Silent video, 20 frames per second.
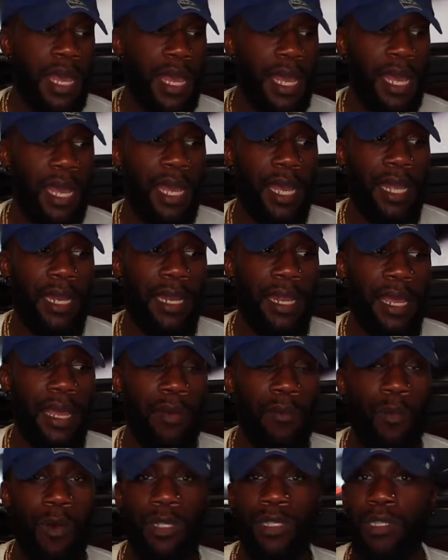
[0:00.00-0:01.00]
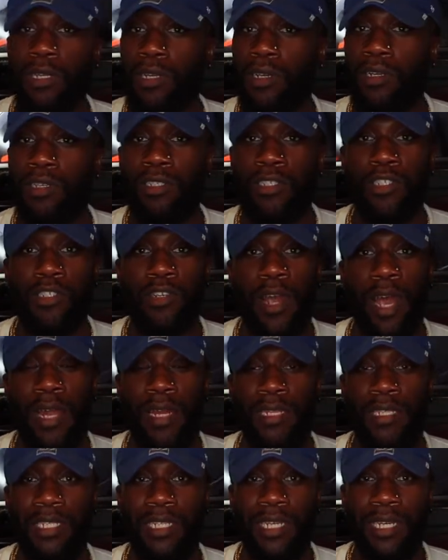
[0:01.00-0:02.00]
And it wasn't a good
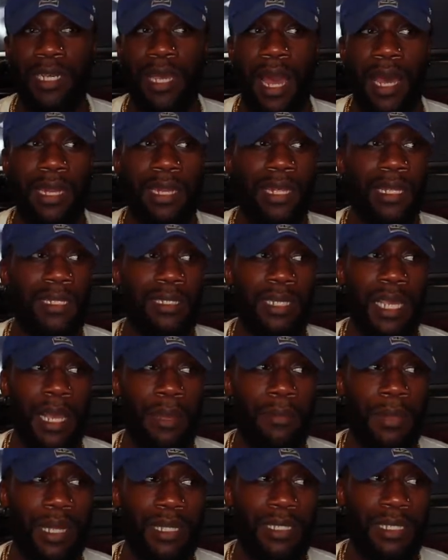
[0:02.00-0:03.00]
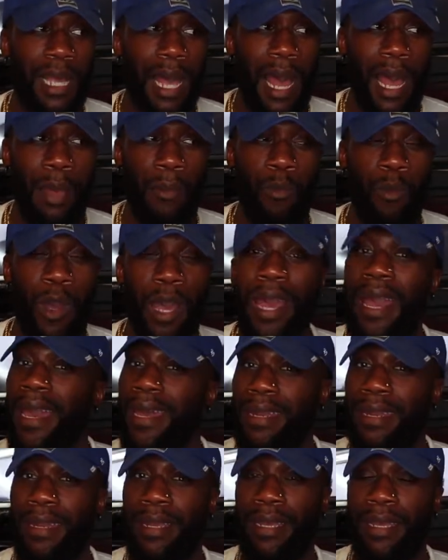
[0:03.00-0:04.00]
strategy. I didn't take my time with
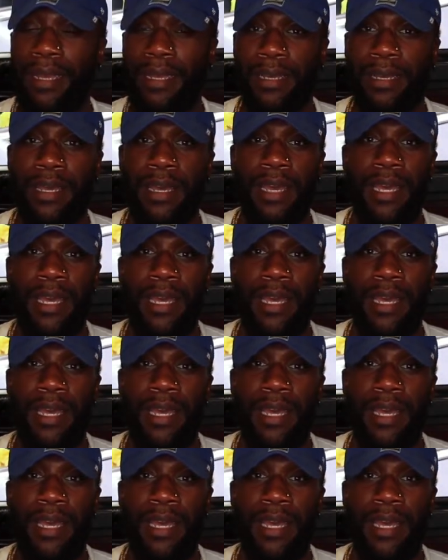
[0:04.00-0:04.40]
editing,